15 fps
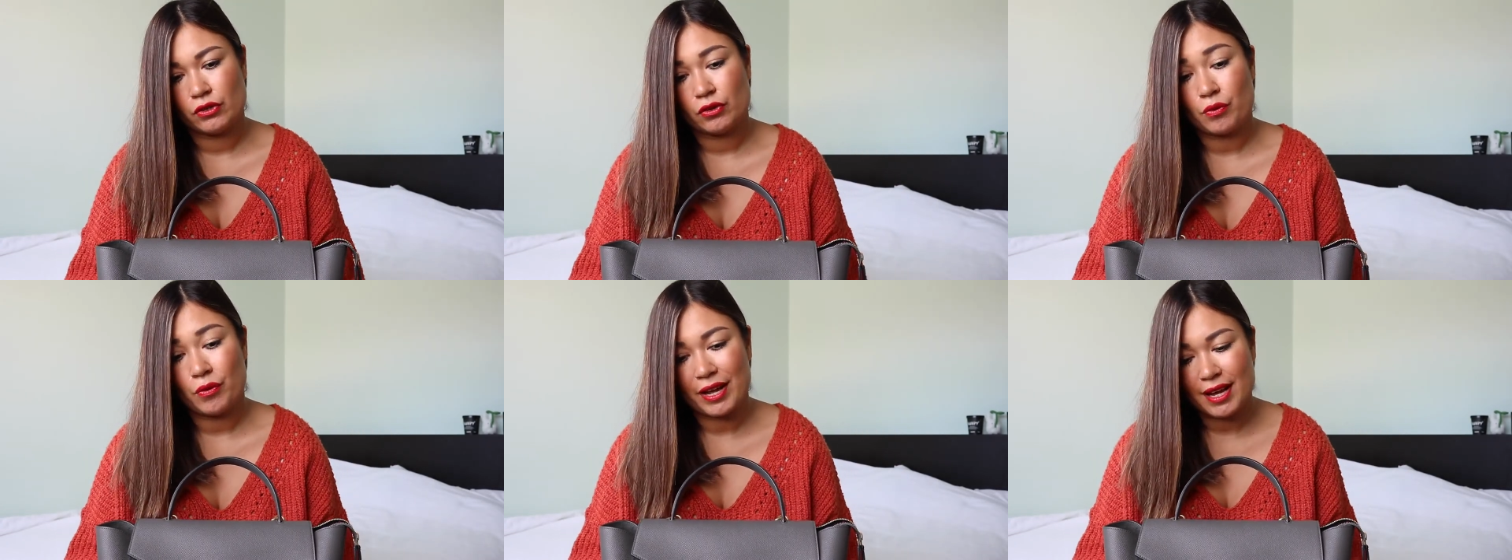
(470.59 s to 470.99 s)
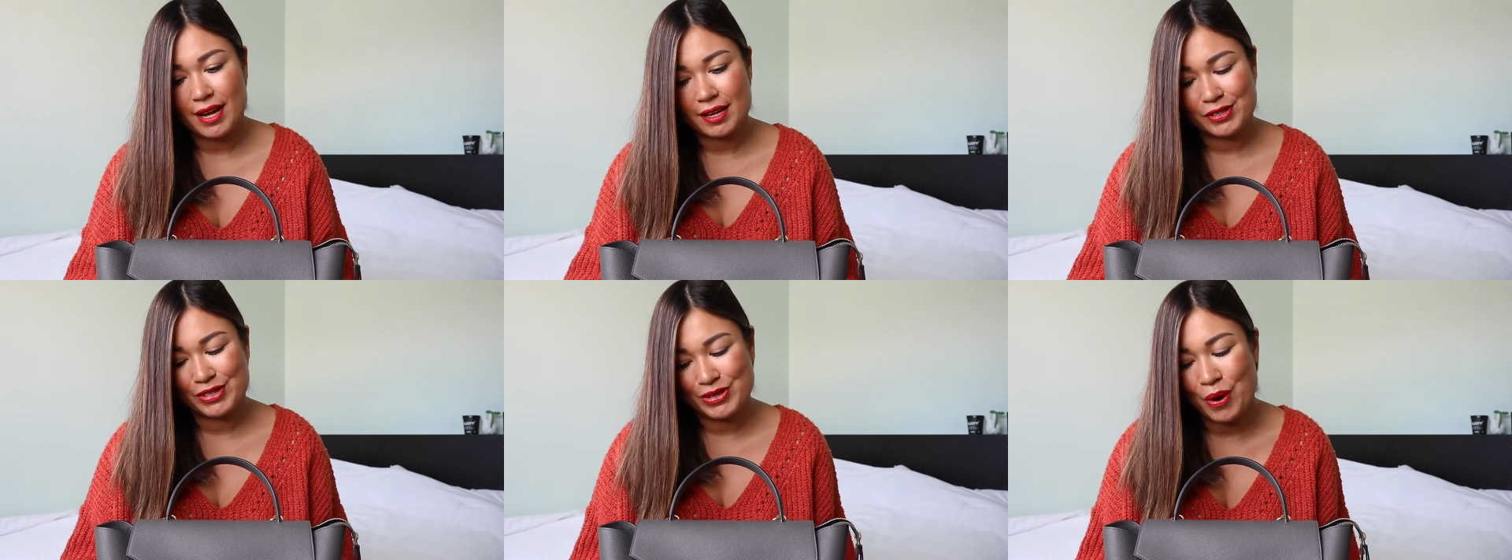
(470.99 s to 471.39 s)
the way
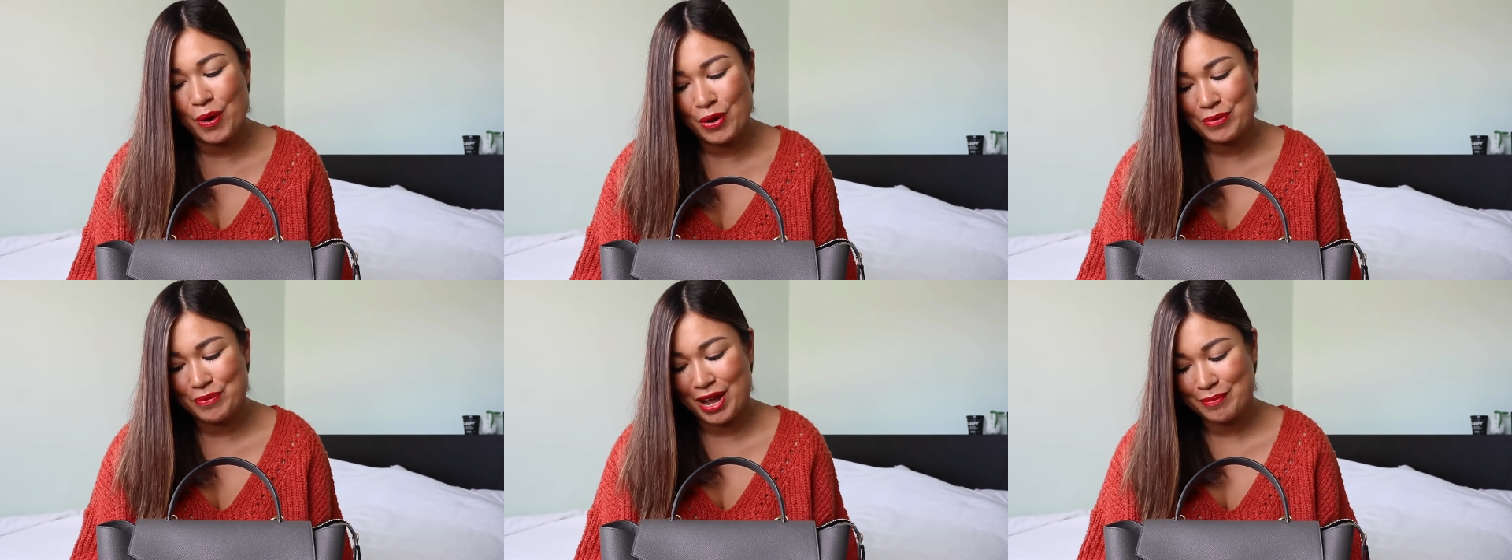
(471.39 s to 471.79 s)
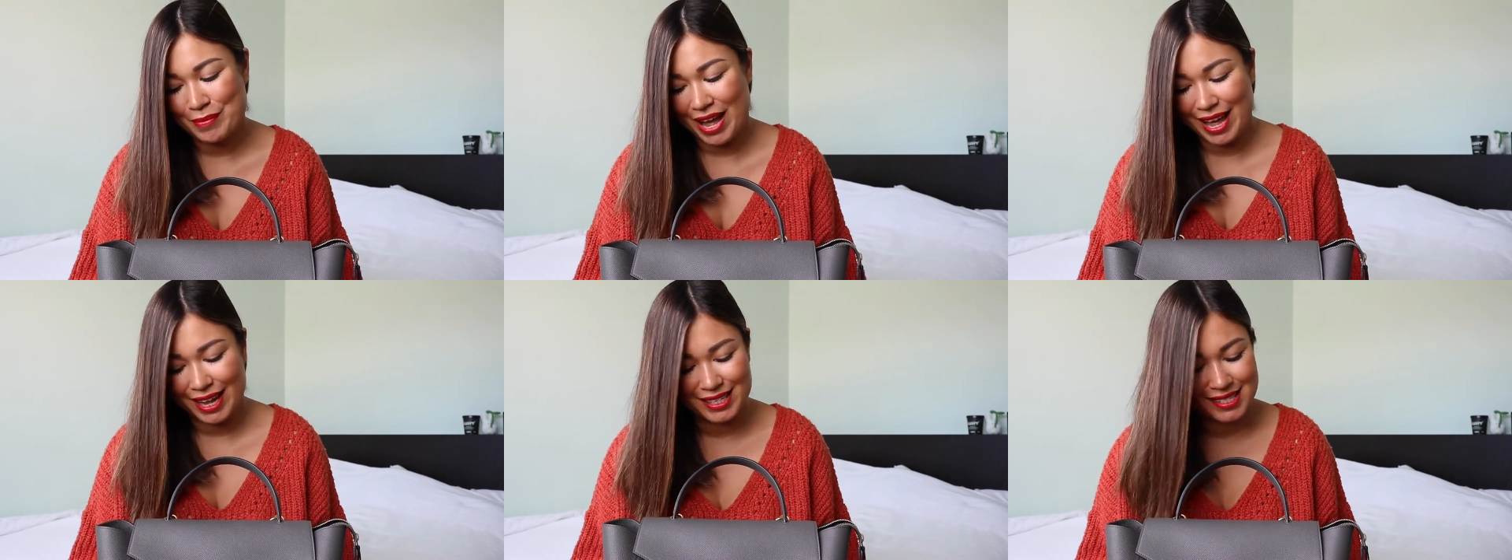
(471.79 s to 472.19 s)
I store my
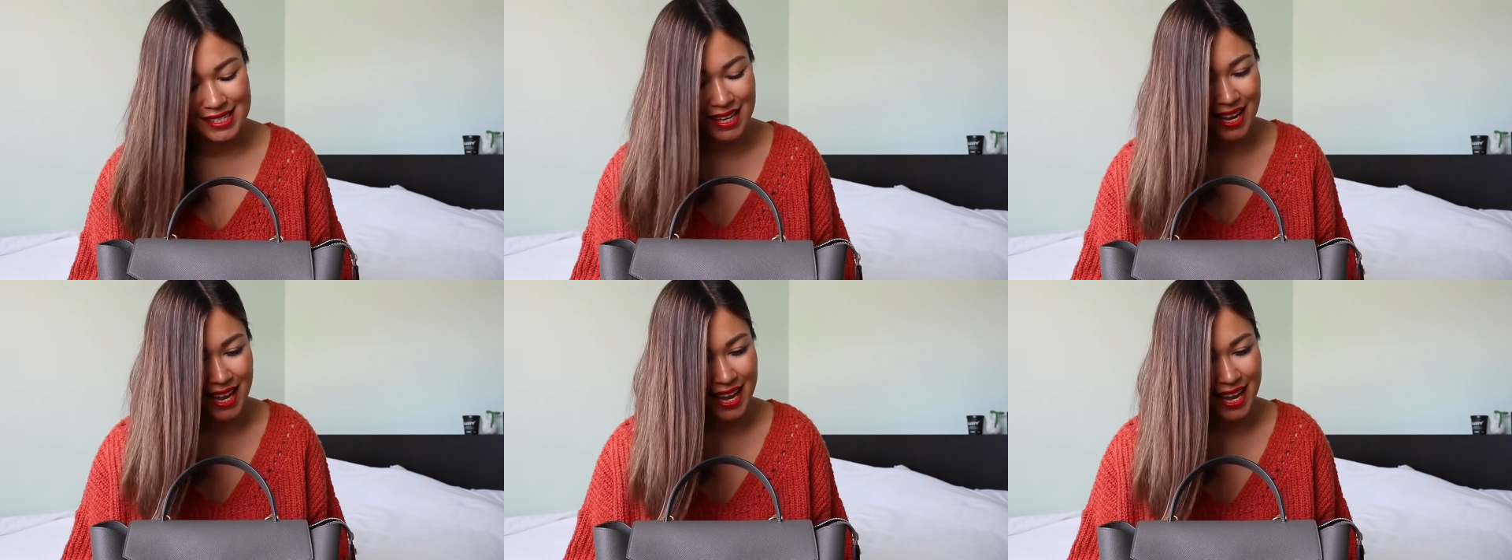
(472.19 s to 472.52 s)
bags